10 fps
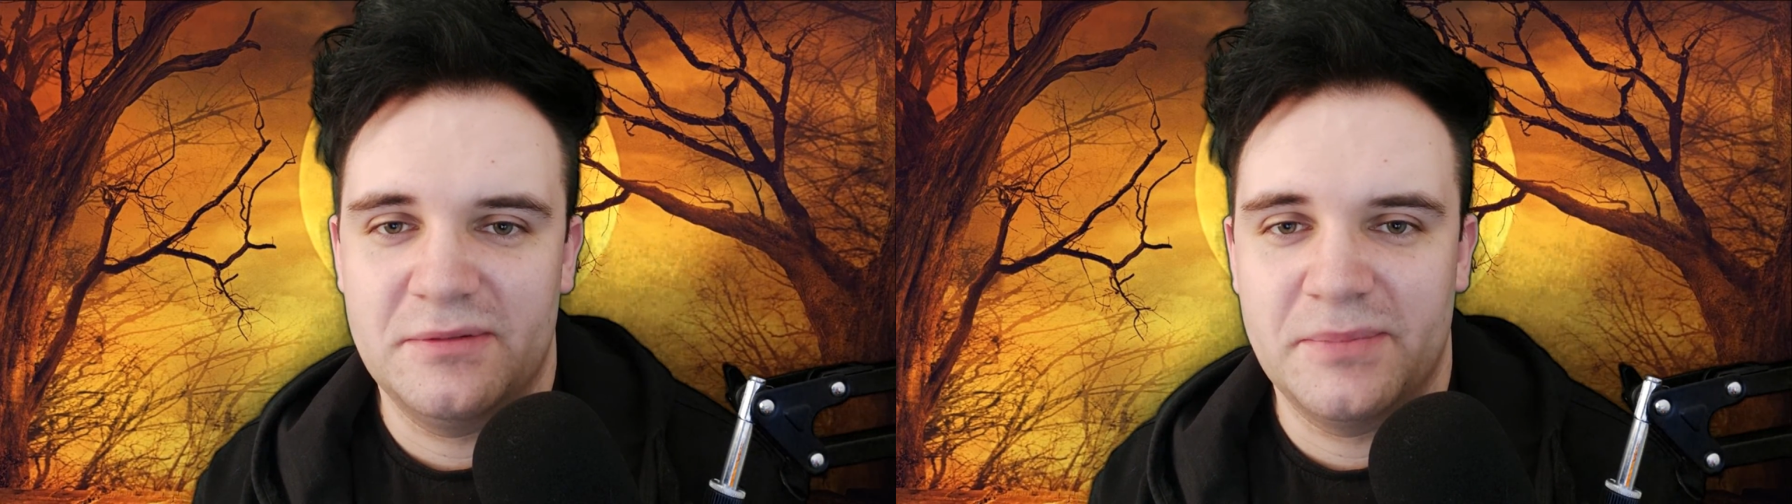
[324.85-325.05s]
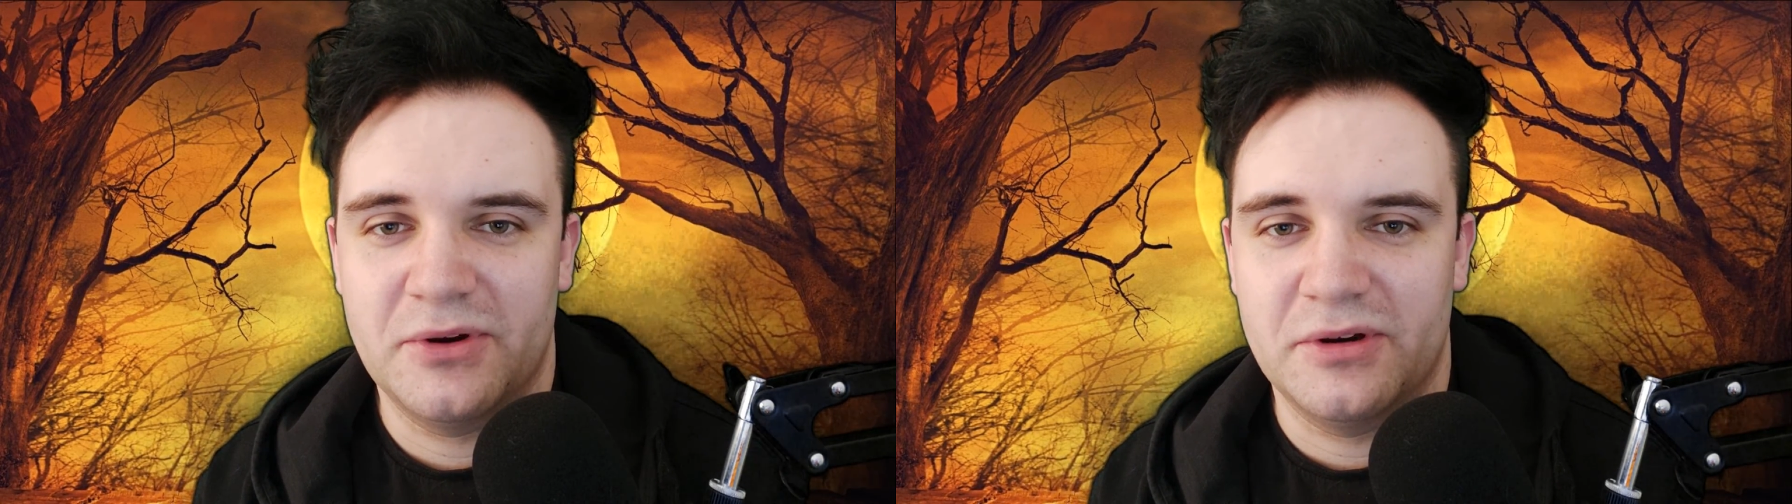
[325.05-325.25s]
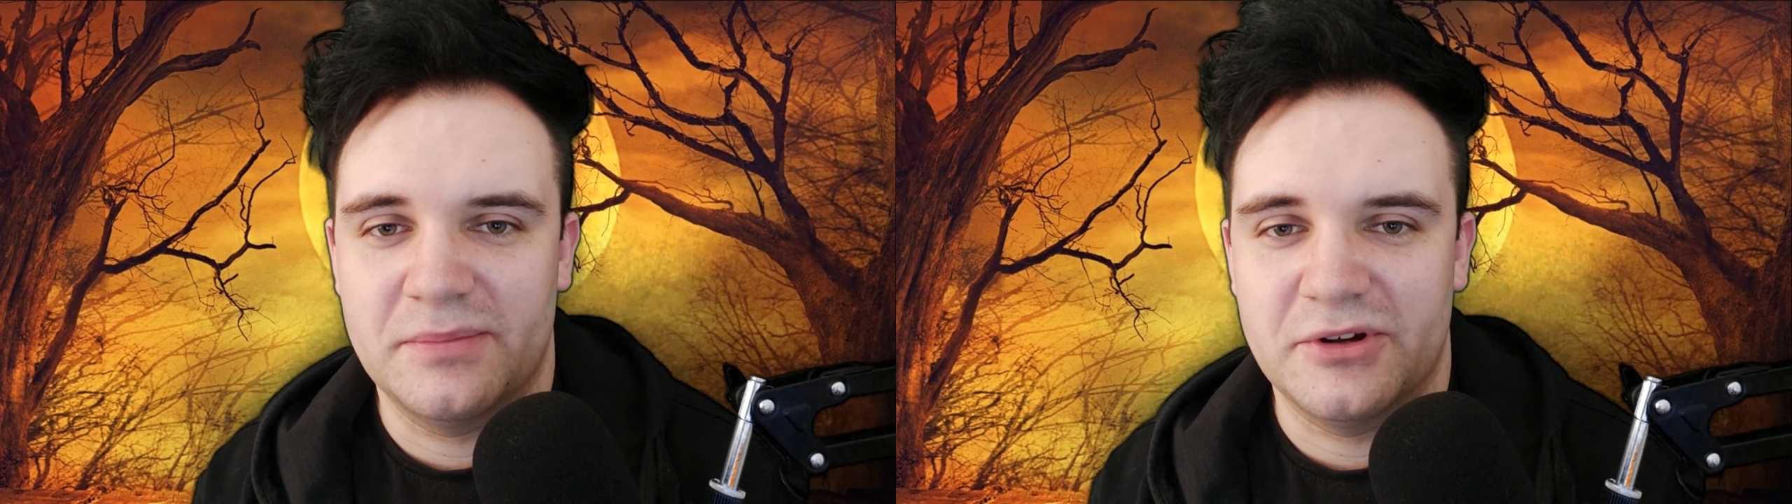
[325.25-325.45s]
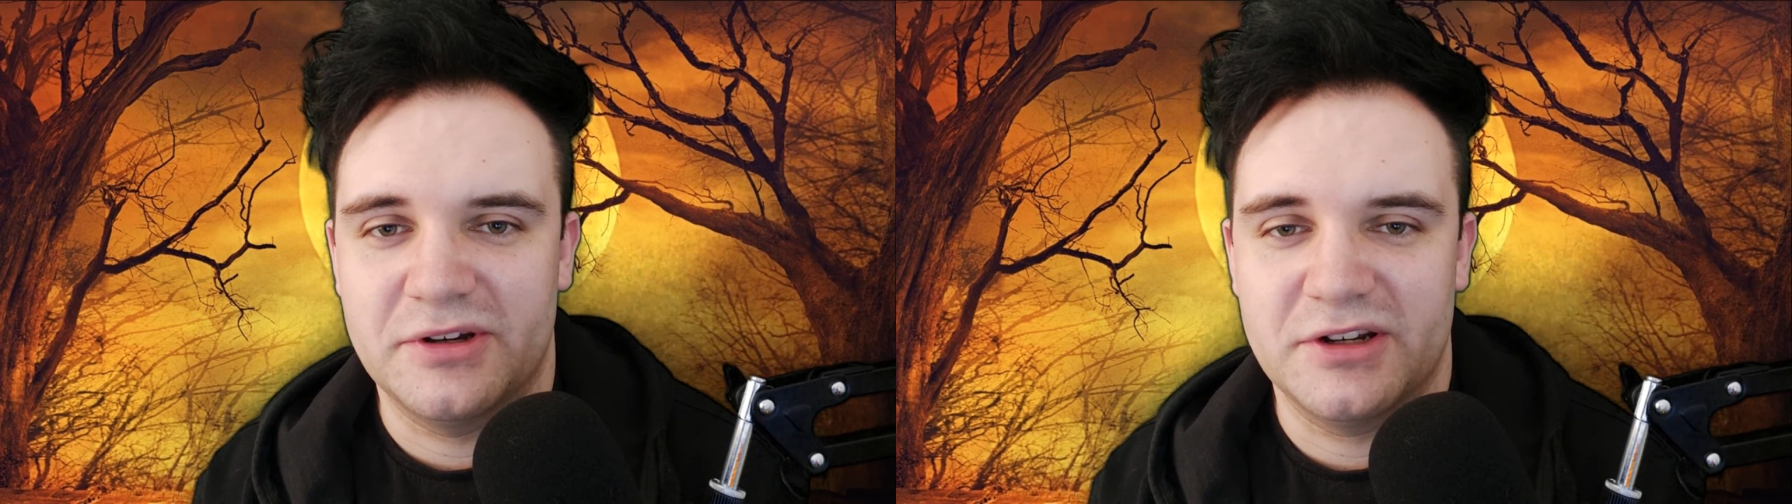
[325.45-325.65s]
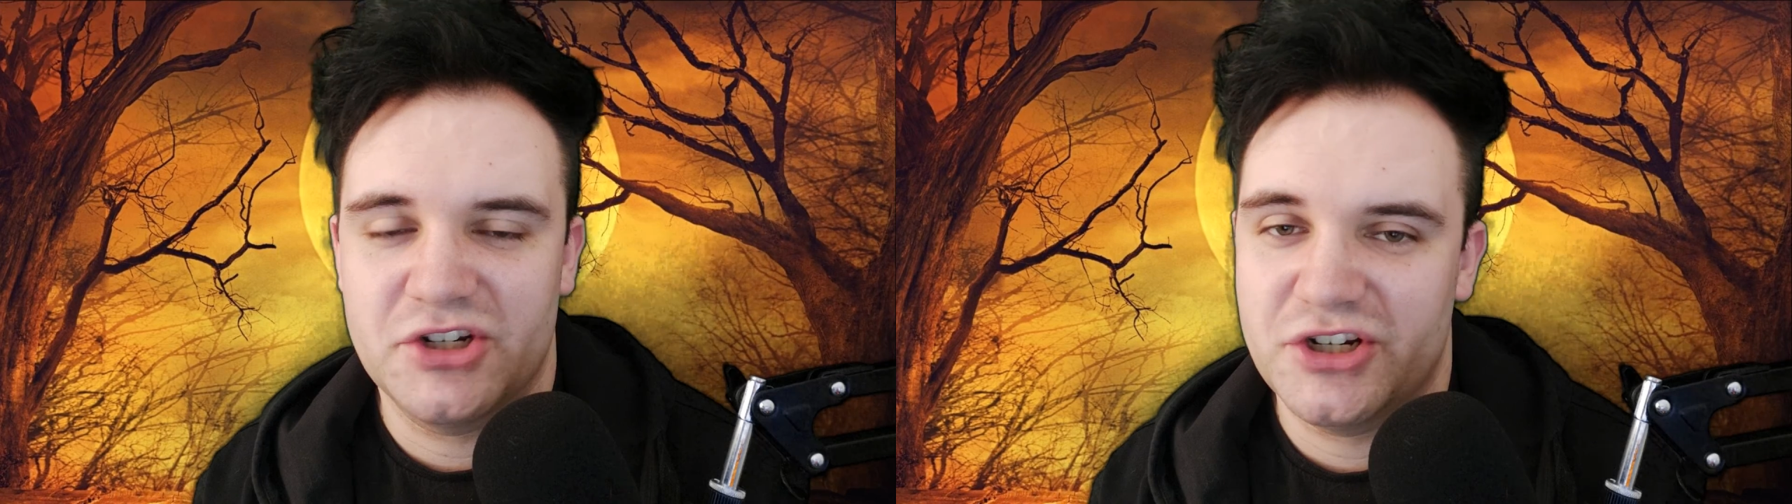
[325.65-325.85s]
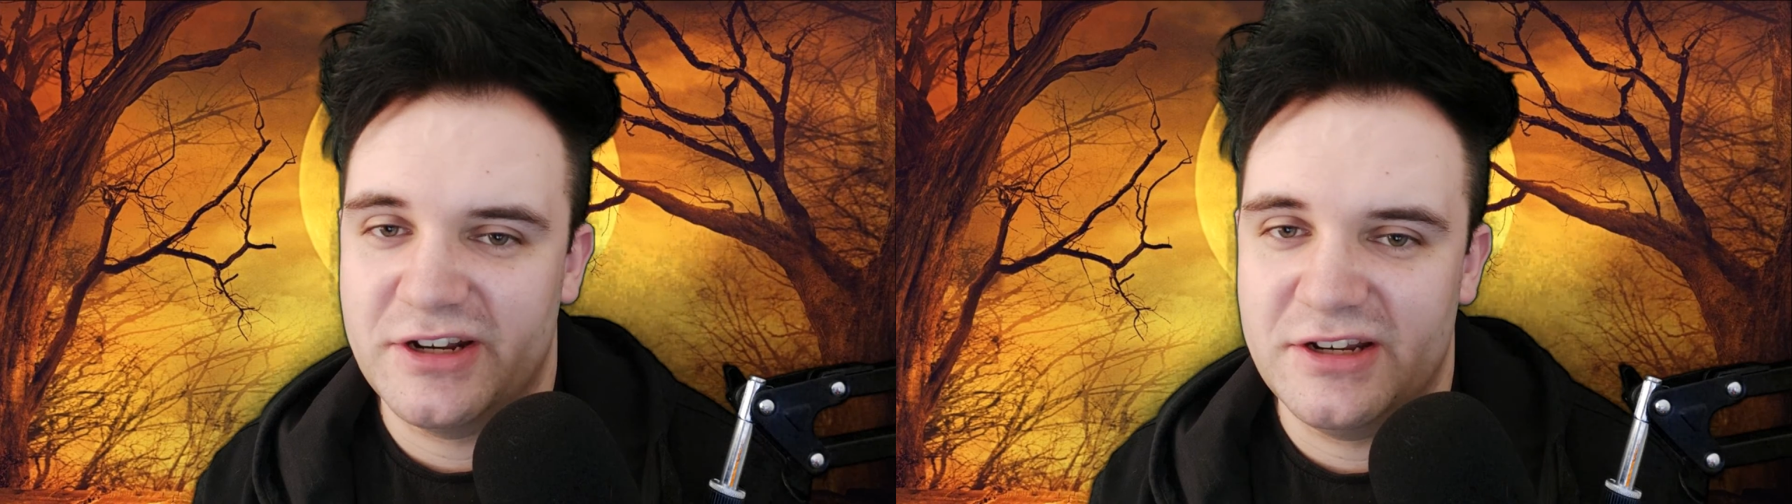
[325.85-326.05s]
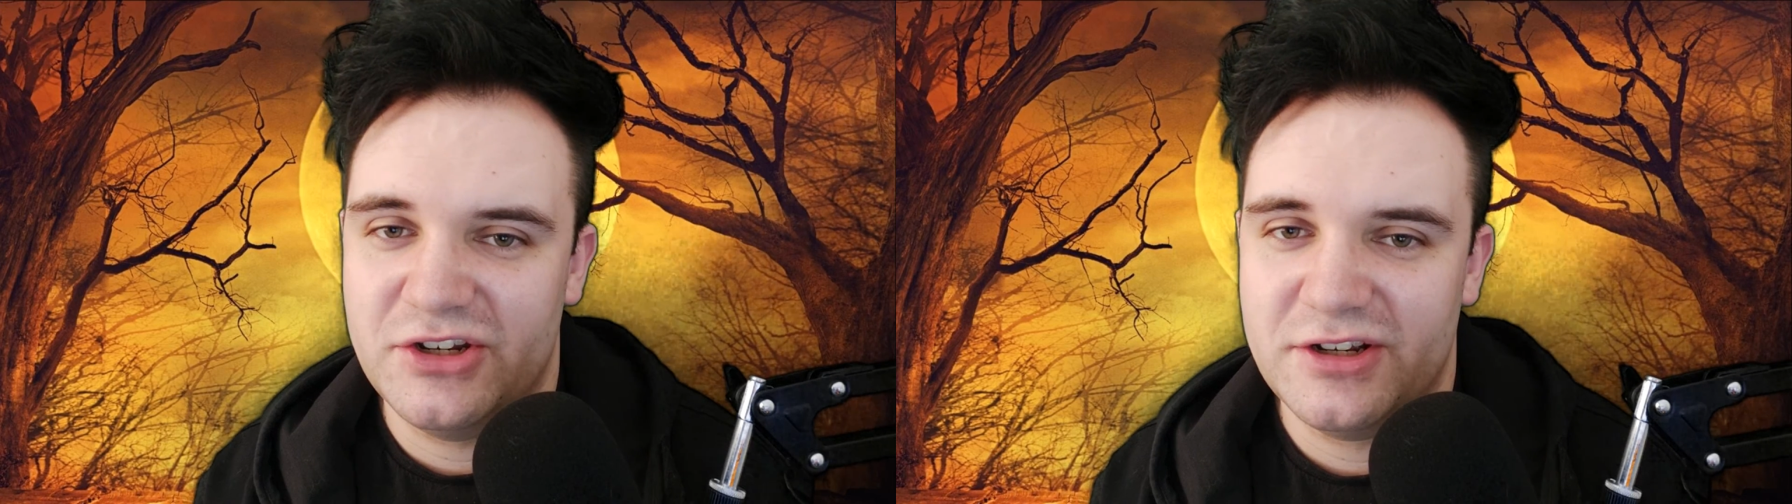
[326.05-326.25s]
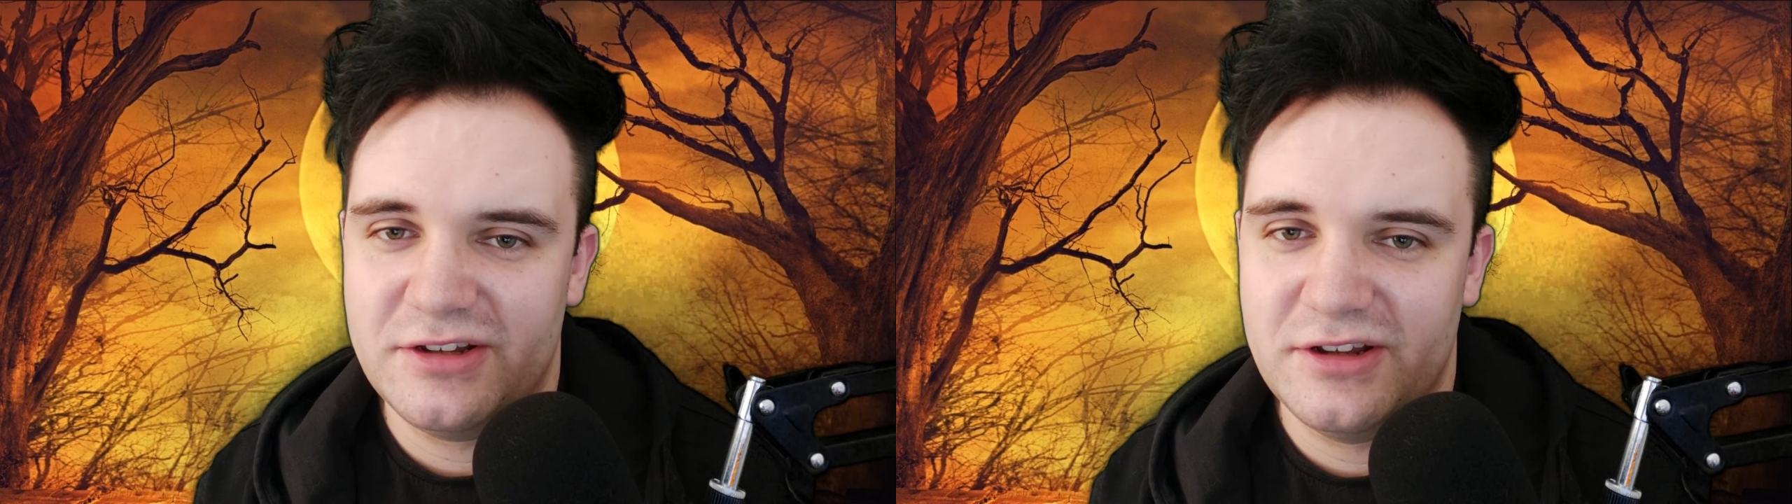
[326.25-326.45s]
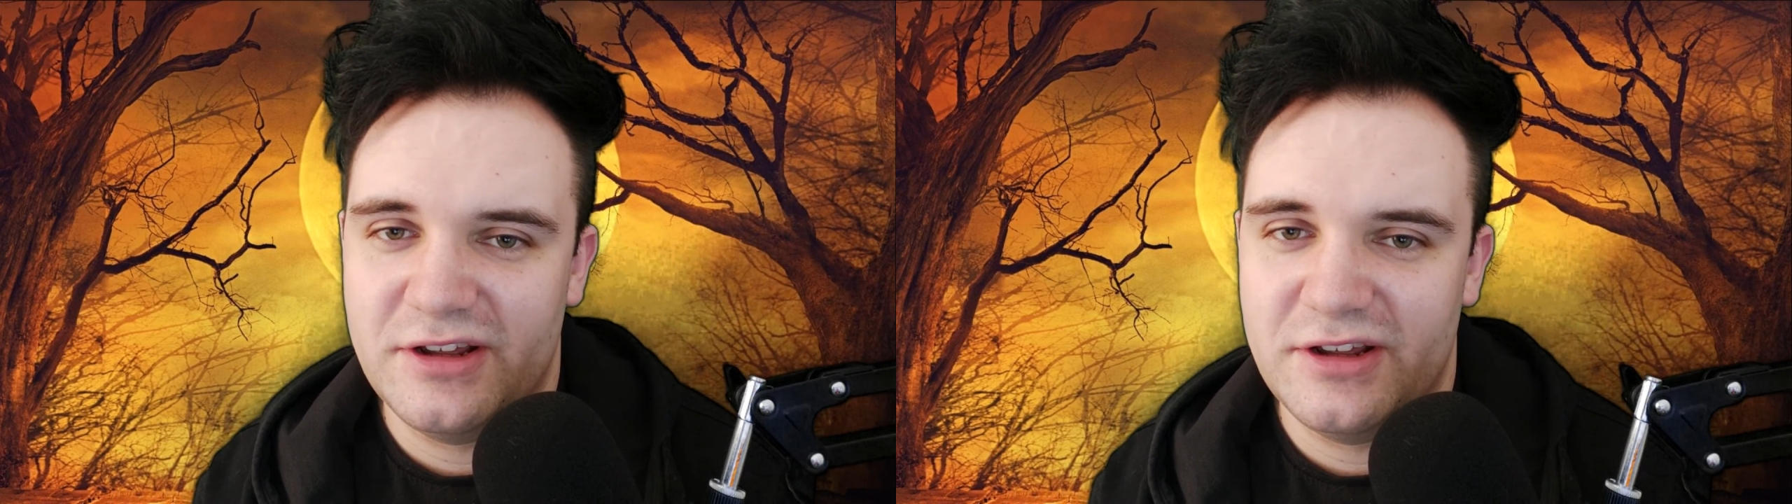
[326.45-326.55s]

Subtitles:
Pokemon Shedinja.